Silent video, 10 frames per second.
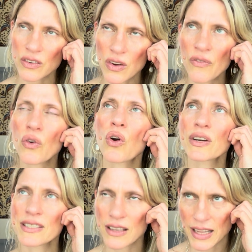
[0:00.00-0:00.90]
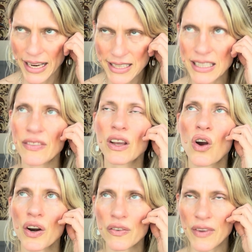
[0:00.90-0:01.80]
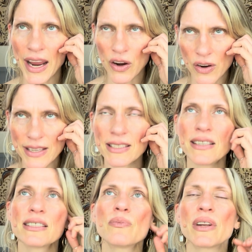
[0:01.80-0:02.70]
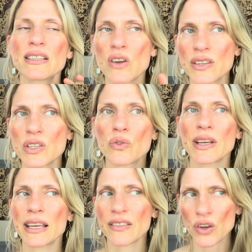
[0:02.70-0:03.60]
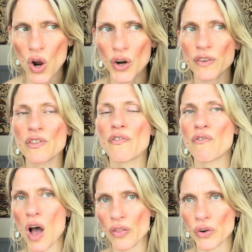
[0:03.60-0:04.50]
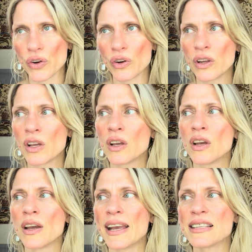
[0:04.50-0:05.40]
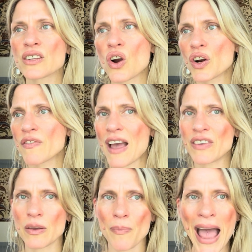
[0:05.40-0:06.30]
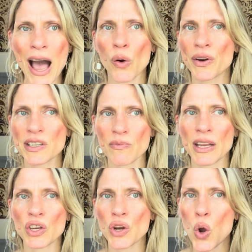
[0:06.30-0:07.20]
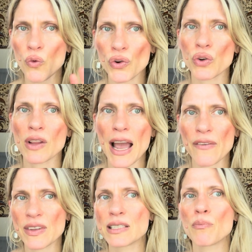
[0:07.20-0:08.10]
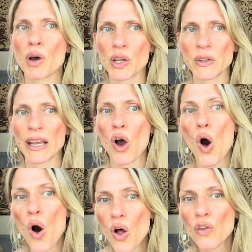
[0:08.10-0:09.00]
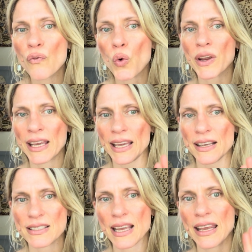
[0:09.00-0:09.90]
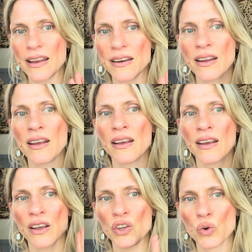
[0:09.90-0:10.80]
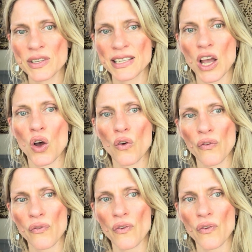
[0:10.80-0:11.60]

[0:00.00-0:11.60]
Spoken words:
of course, like I said, the card of Aries season, but it's also like the card of the Father. It's the card of having power and dominion over your life. It's embodying all four kings in yourself,